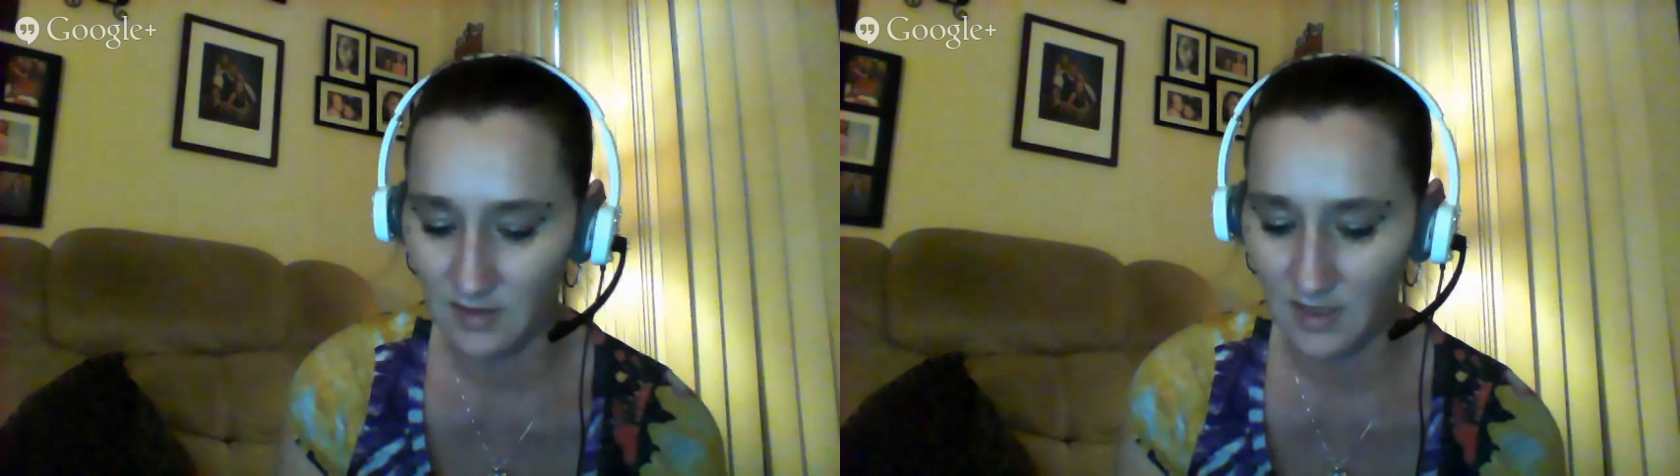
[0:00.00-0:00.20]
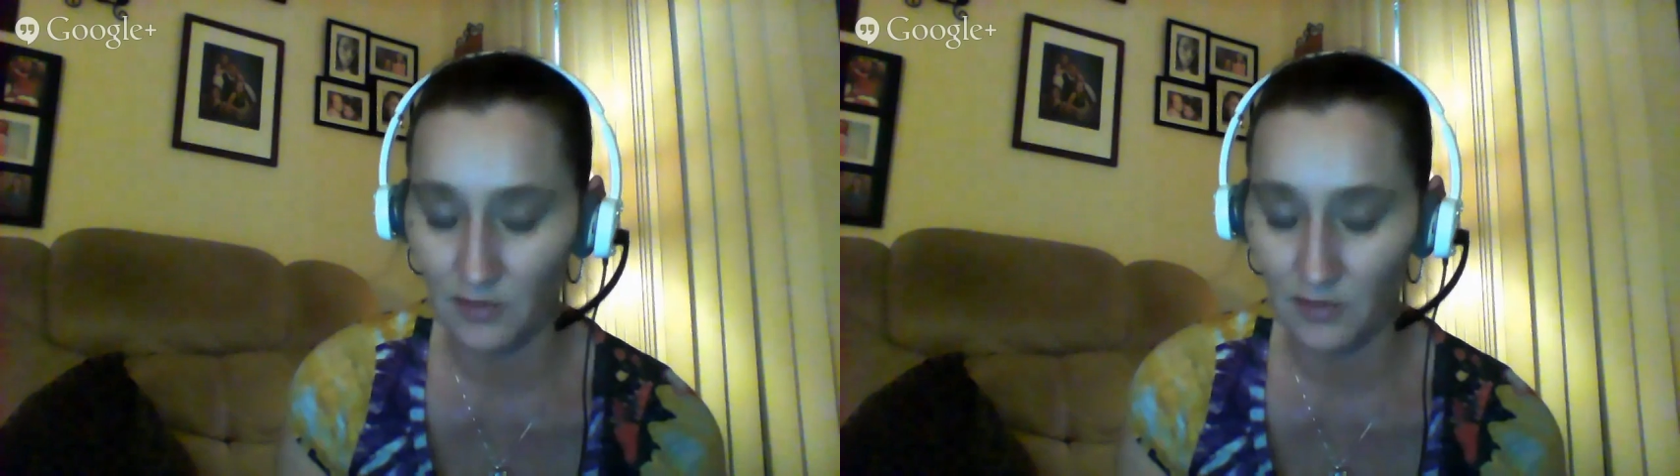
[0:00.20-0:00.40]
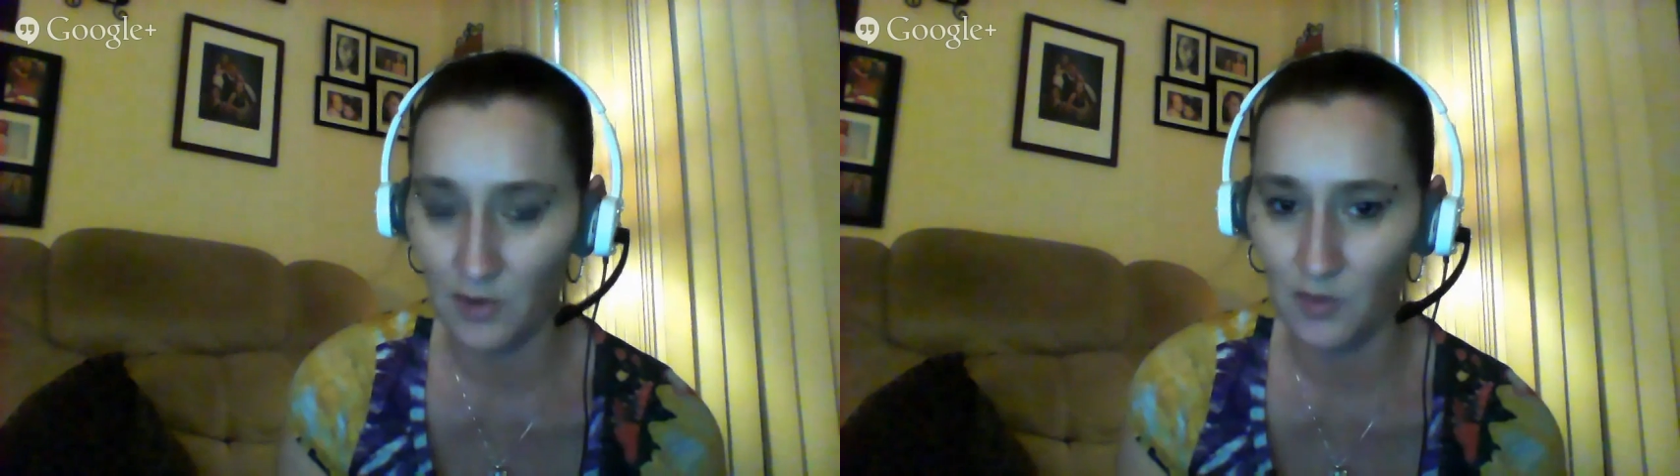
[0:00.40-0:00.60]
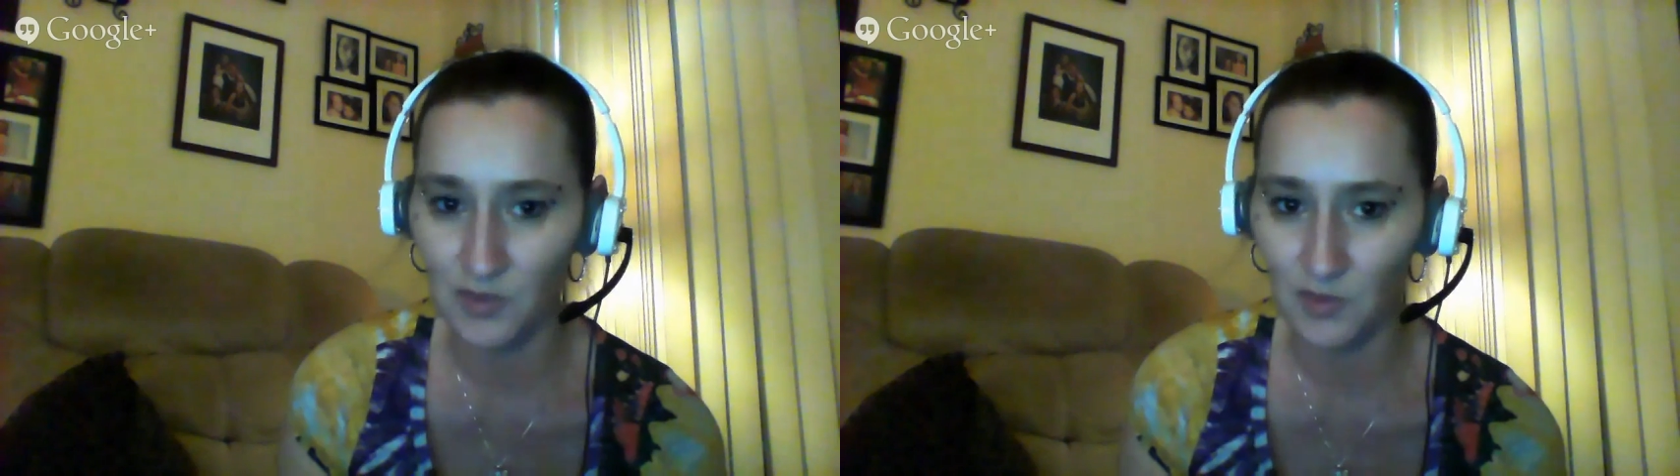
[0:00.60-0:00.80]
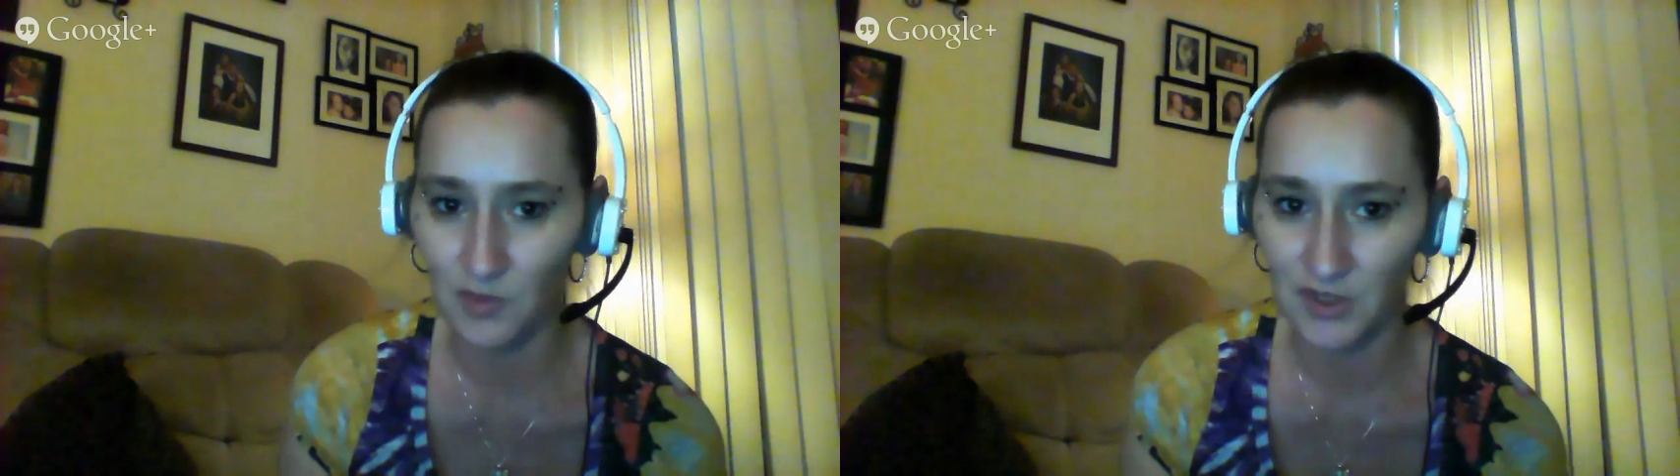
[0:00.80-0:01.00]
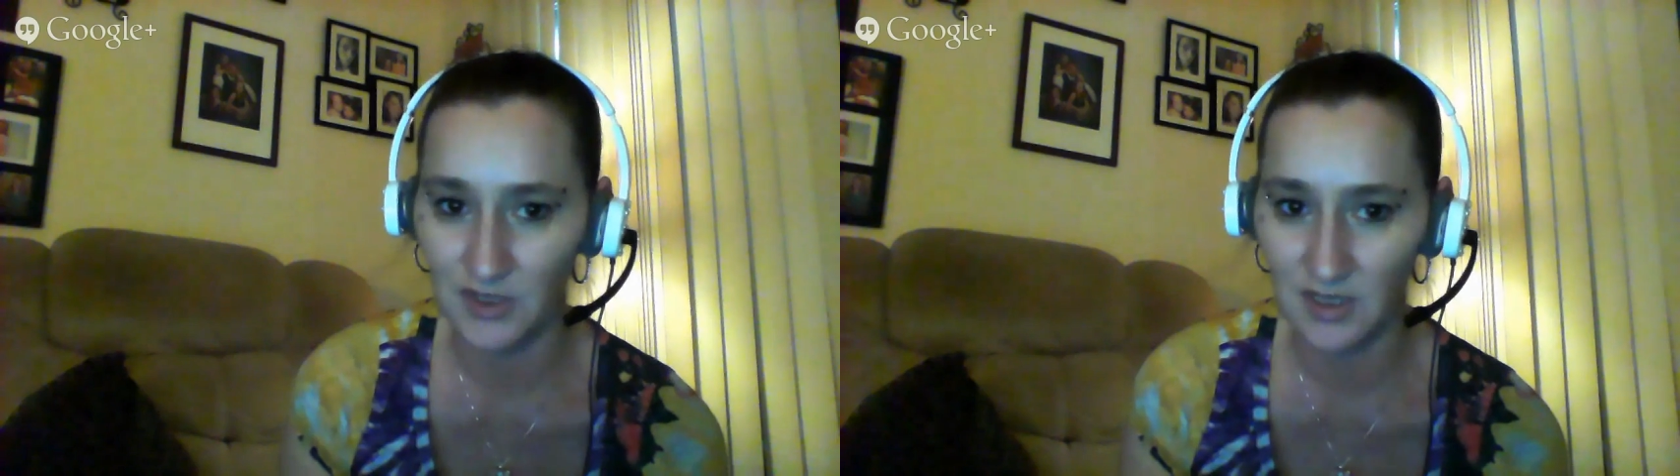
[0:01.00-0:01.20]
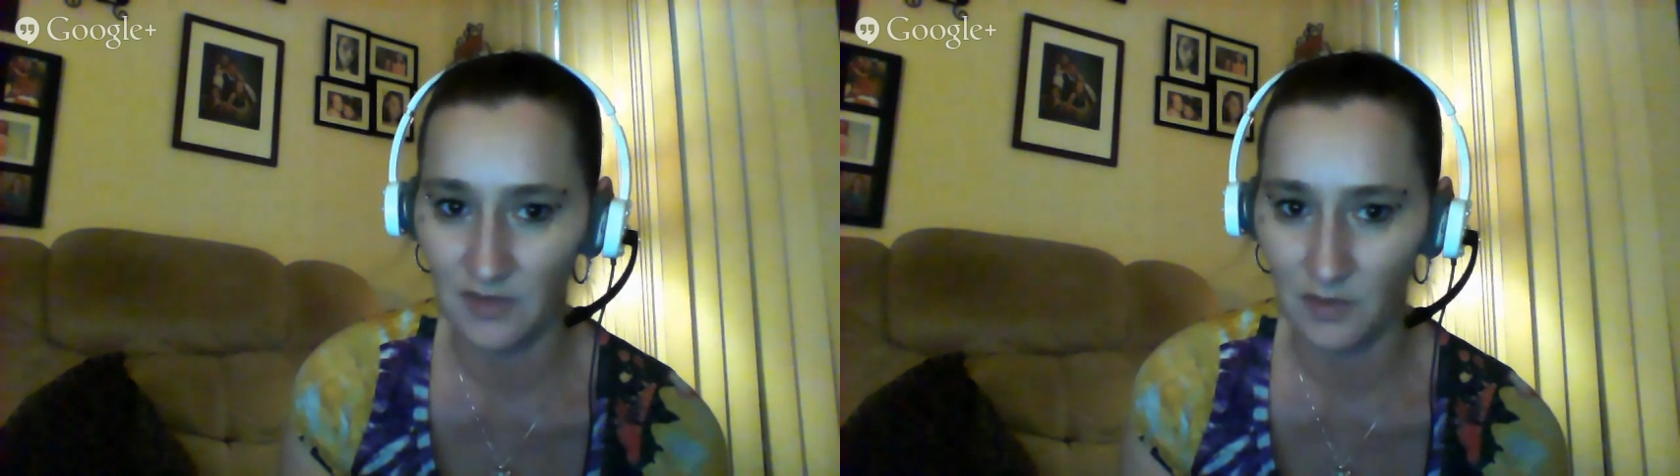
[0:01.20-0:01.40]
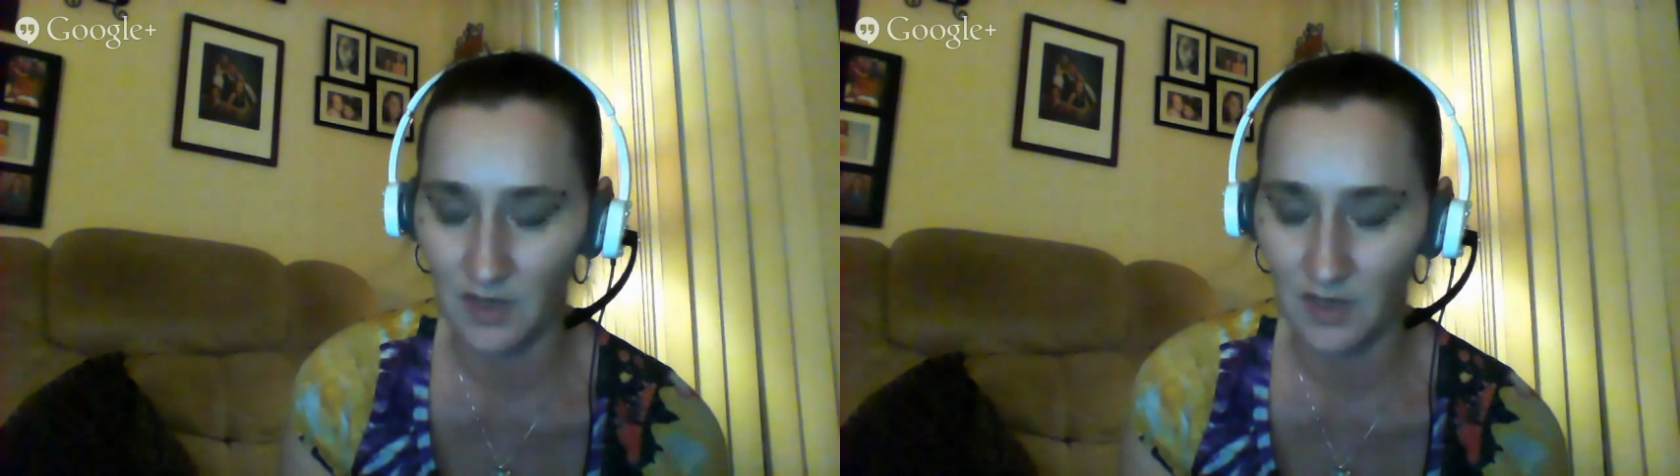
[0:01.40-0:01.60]
I don't know which one she's
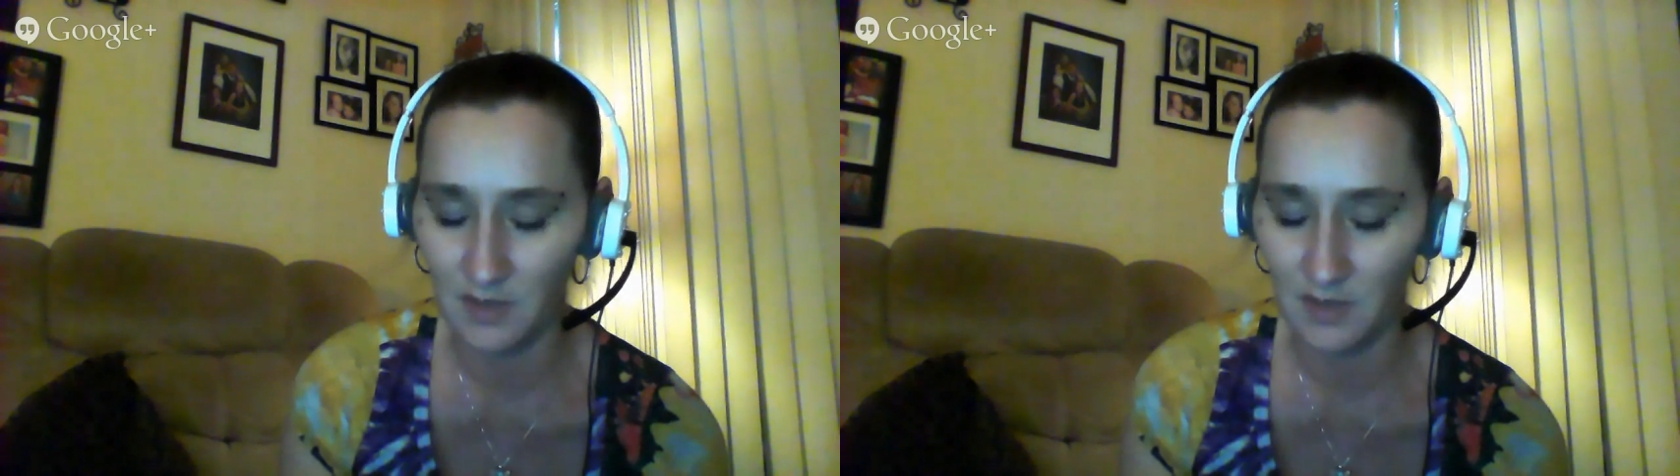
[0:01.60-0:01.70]
giving away,